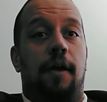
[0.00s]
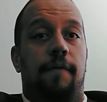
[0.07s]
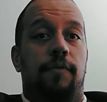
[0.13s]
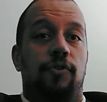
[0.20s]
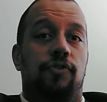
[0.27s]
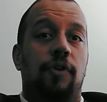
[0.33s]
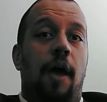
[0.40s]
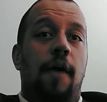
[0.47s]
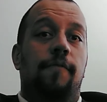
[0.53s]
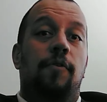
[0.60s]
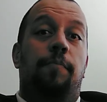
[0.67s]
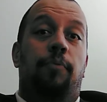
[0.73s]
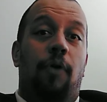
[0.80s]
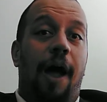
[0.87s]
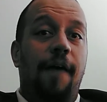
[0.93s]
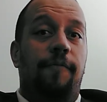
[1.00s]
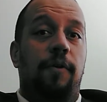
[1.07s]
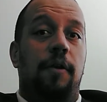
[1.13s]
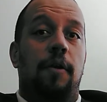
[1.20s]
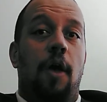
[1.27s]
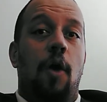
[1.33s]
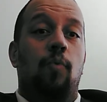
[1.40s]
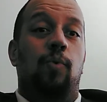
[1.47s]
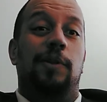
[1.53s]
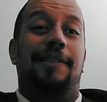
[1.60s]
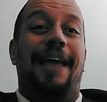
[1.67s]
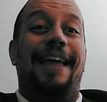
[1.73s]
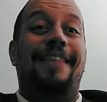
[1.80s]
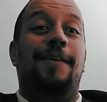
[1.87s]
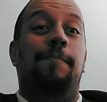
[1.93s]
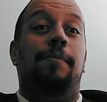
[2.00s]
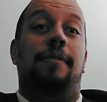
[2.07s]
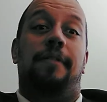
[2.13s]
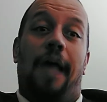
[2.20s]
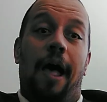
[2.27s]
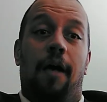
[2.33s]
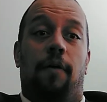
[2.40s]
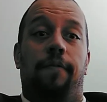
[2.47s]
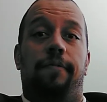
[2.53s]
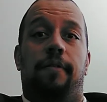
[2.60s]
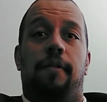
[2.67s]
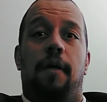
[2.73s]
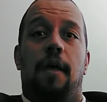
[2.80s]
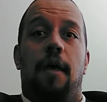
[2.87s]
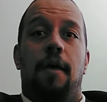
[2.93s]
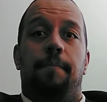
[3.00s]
coverage for profit would they themselves